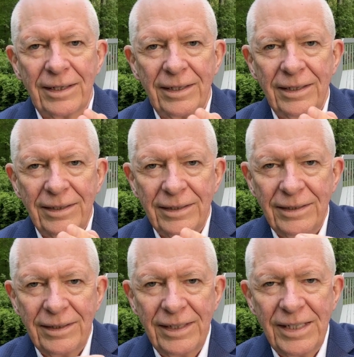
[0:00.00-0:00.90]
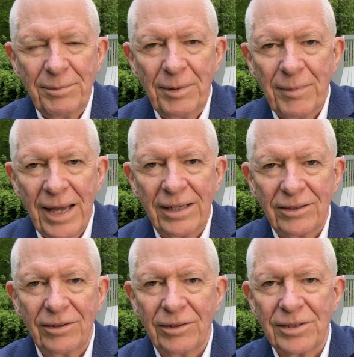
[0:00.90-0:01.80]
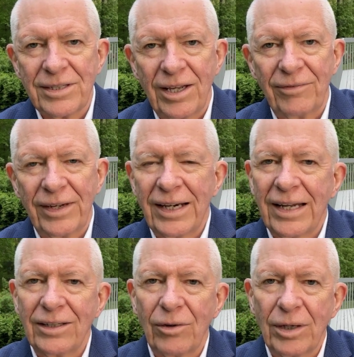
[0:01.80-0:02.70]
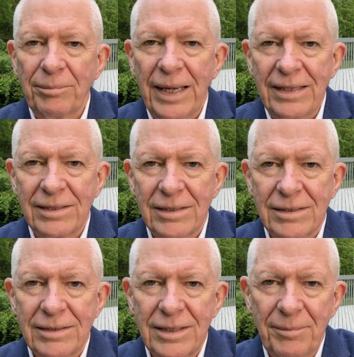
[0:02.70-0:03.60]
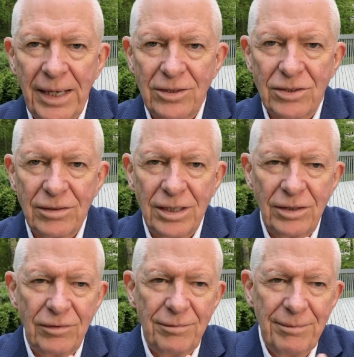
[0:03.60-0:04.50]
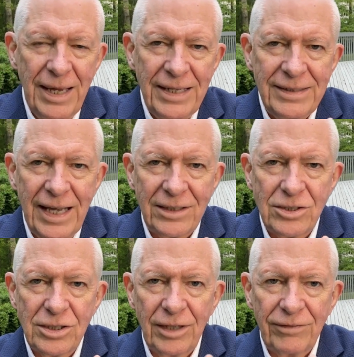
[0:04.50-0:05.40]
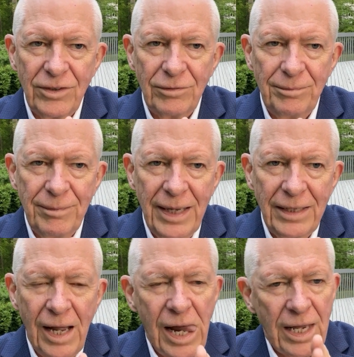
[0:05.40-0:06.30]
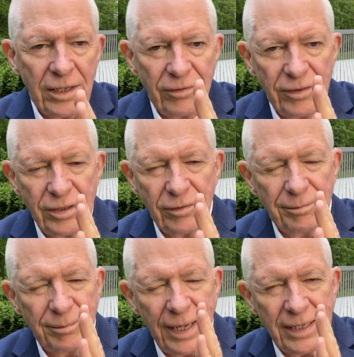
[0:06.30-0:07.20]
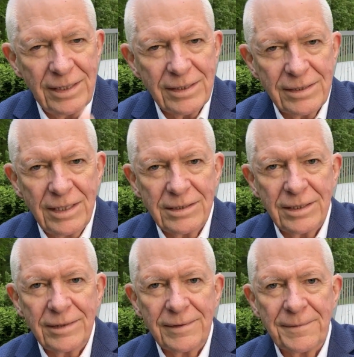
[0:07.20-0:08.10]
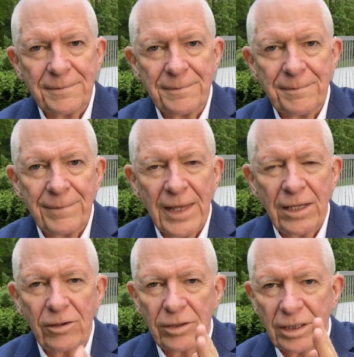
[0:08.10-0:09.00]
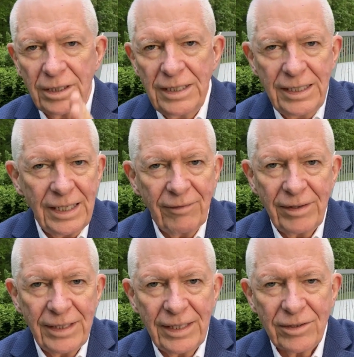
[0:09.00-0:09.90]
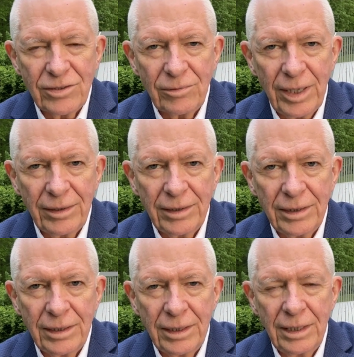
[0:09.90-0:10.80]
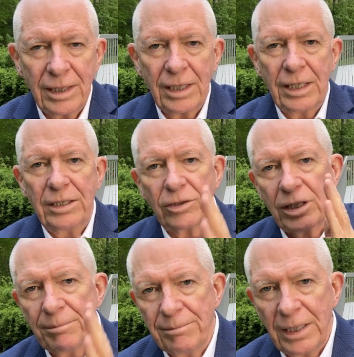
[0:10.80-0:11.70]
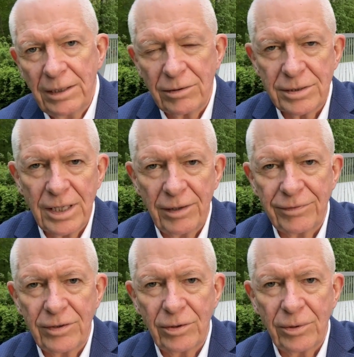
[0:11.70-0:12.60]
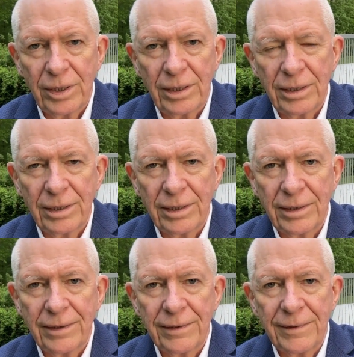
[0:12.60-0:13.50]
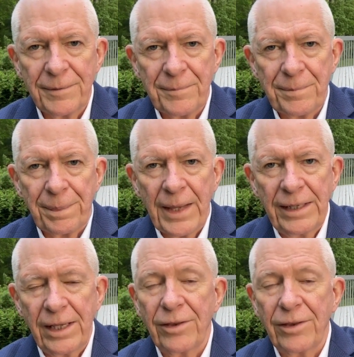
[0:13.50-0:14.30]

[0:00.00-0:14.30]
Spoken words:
You need to be monitoring yourself on an ongoing basis to make sure that you've made that shift. You've made a decision, You're deleting everything else around it. You commit yourself to it. And then the